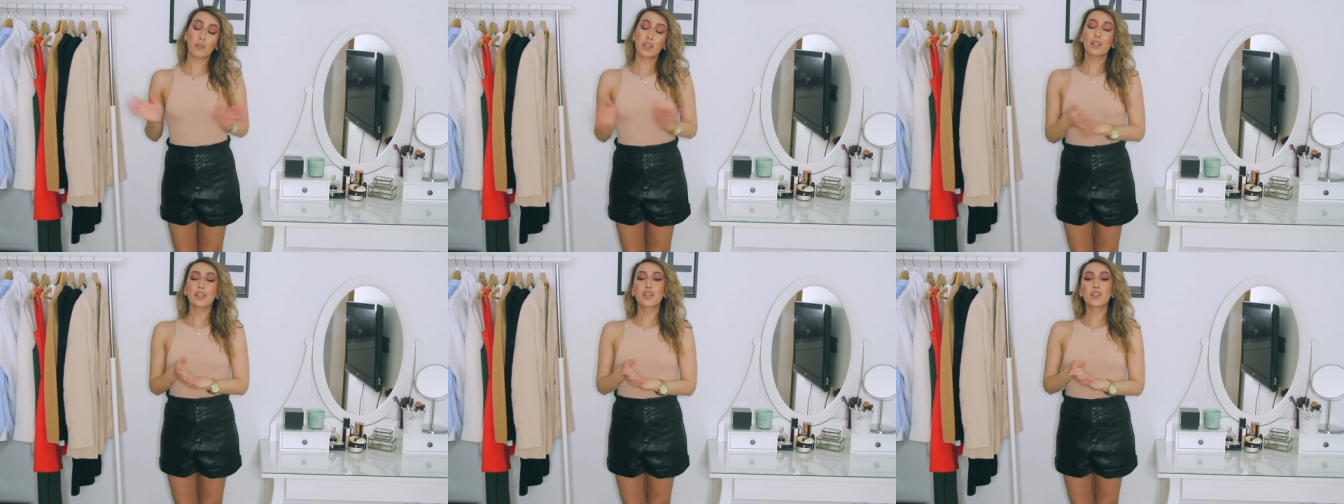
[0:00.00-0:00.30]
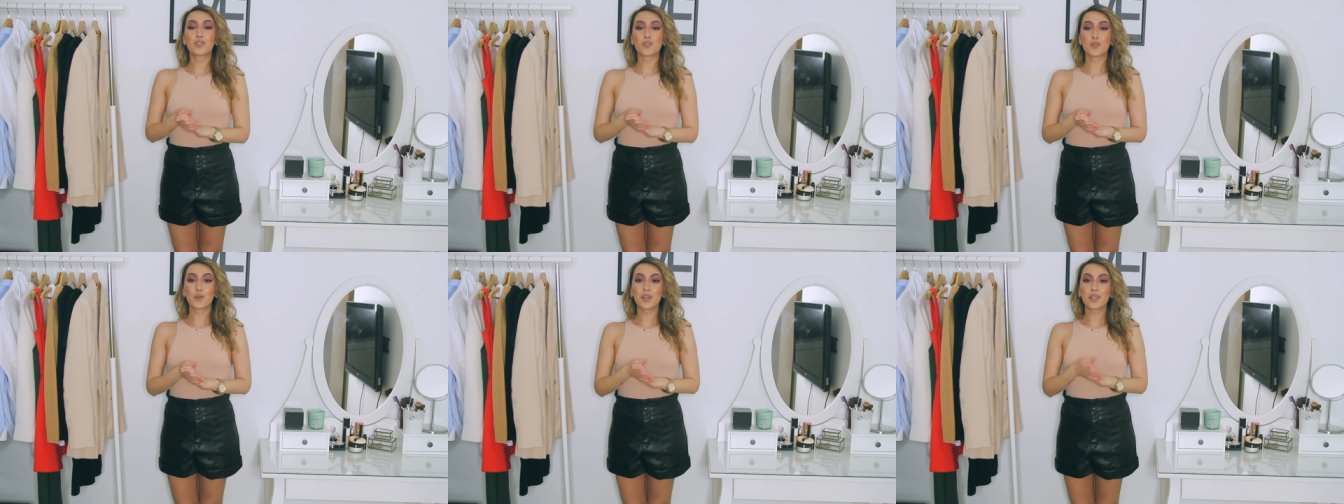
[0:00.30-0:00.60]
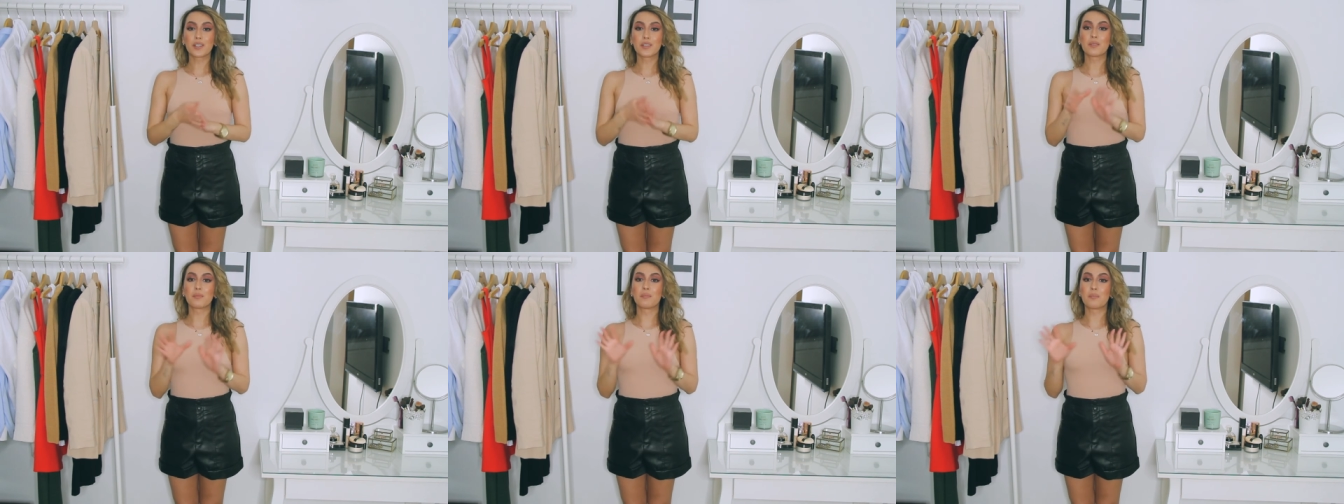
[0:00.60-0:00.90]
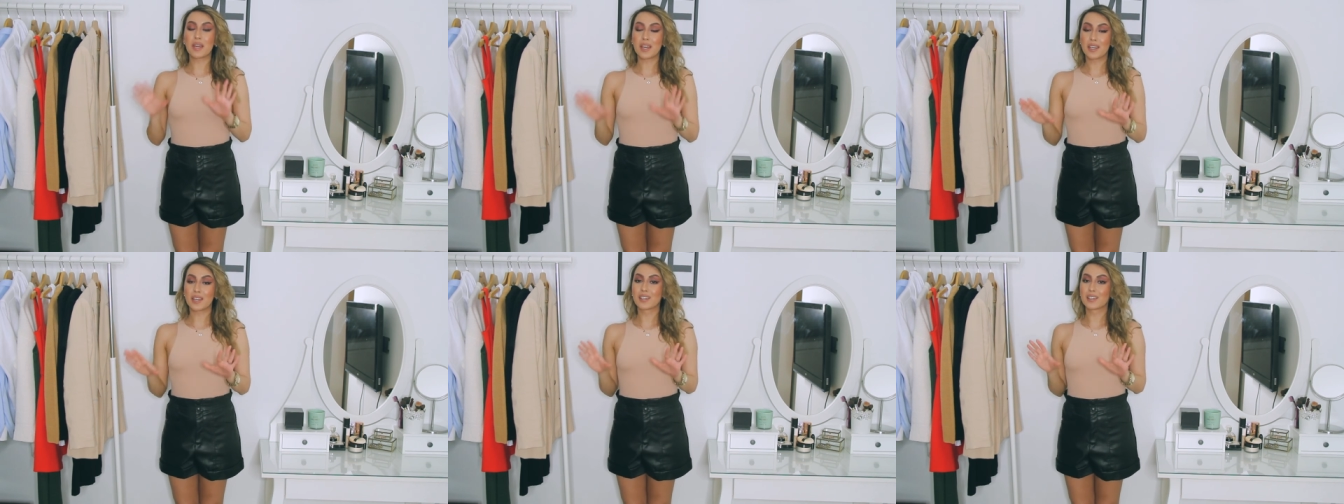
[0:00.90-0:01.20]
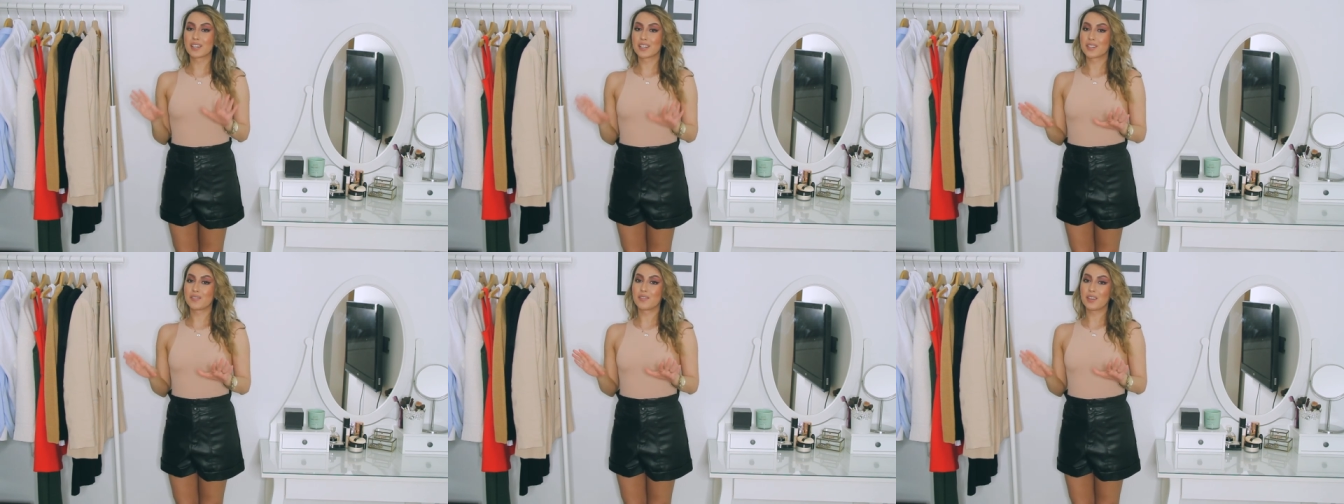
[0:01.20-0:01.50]
really enjoyed making
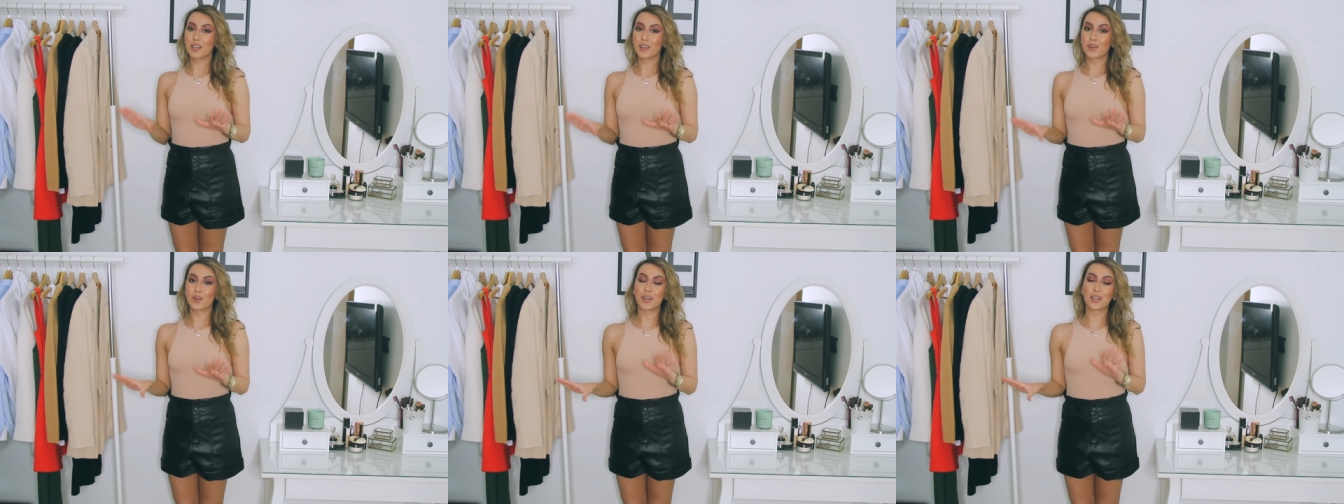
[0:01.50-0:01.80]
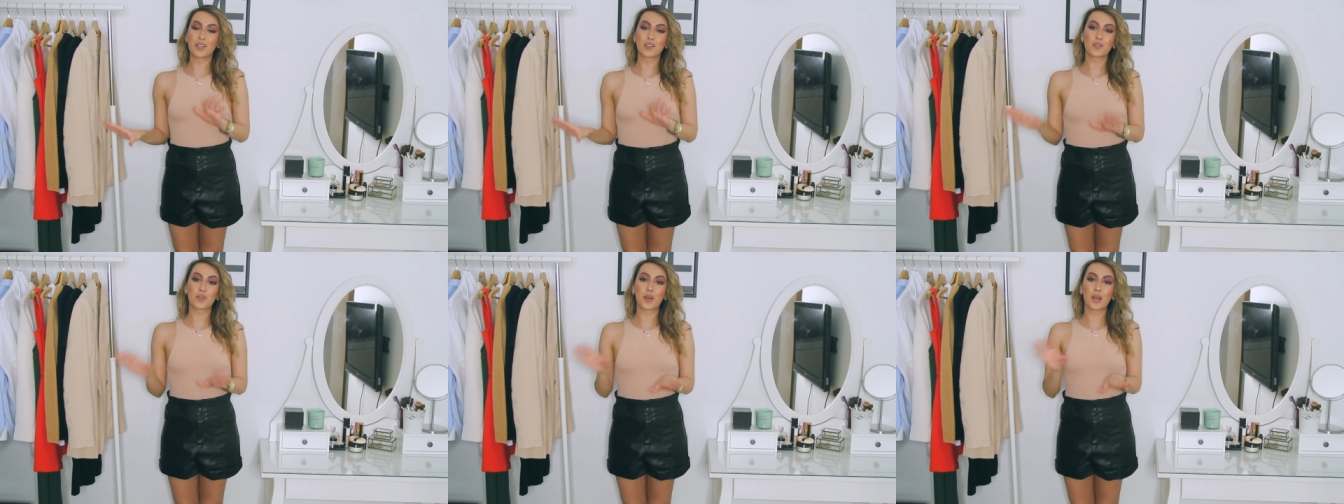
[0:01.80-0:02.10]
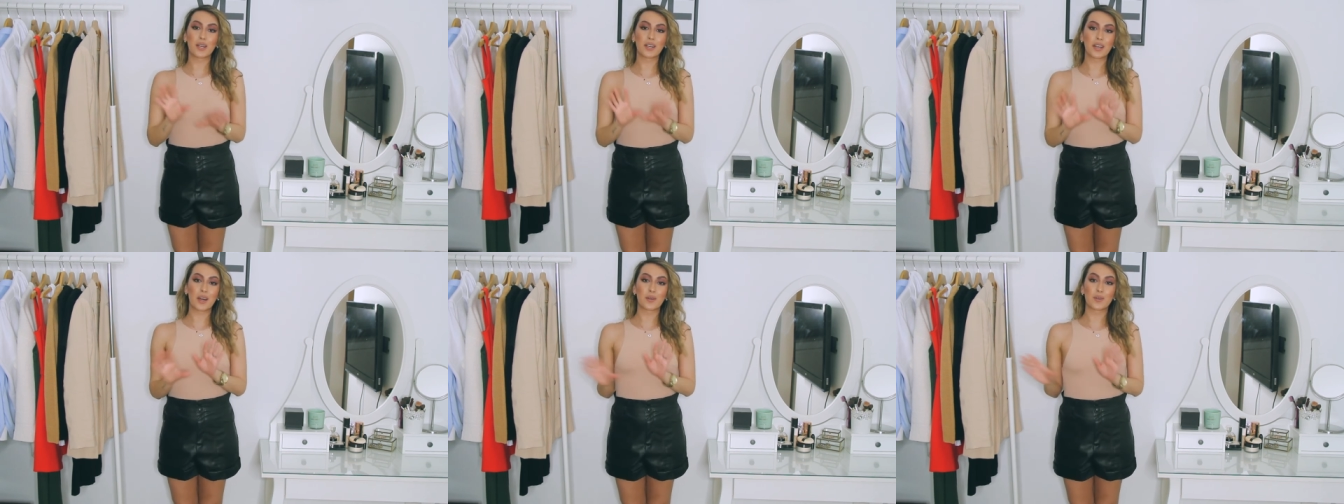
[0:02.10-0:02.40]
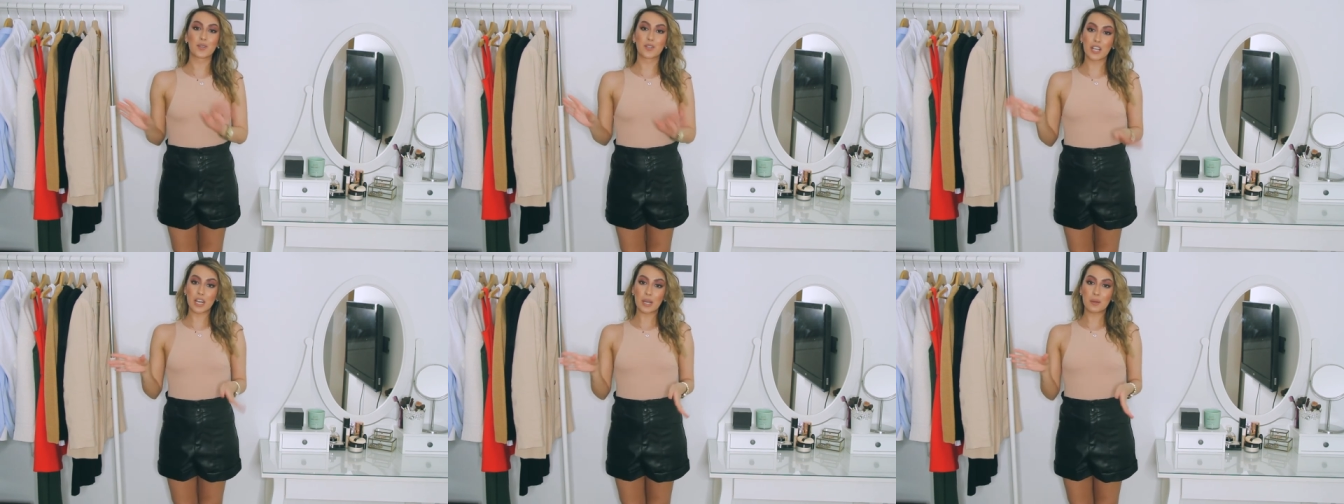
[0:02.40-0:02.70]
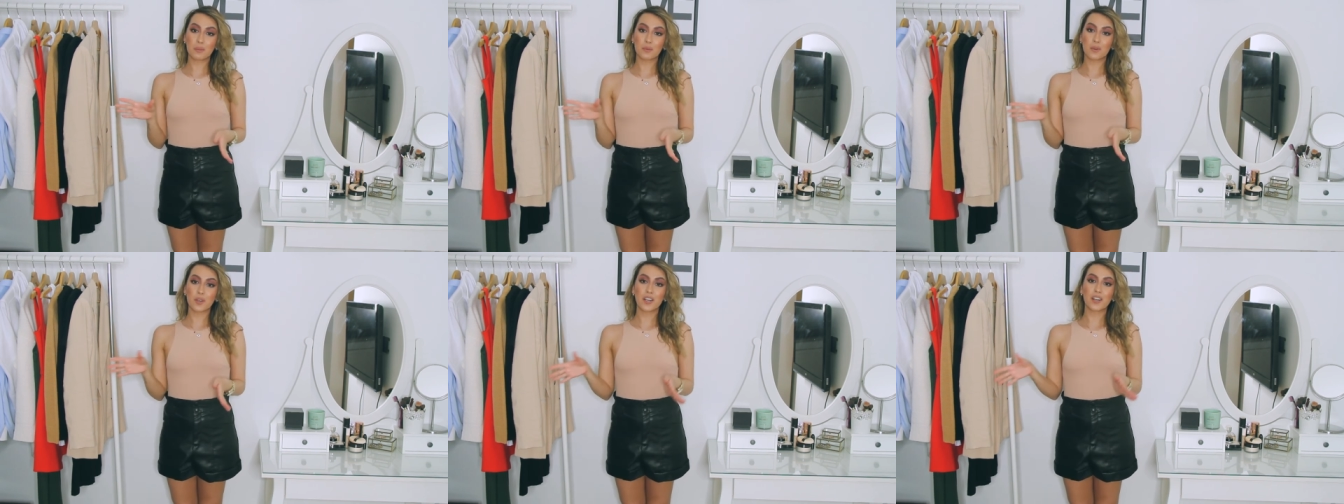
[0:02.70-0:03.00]
this video and trying out
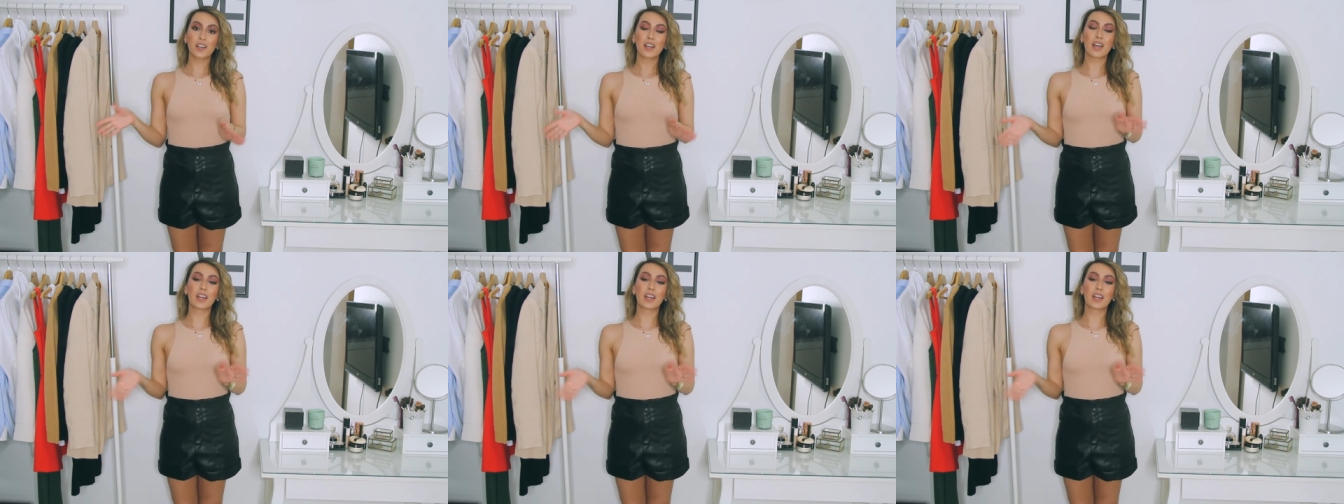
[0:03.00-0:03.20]
shapewear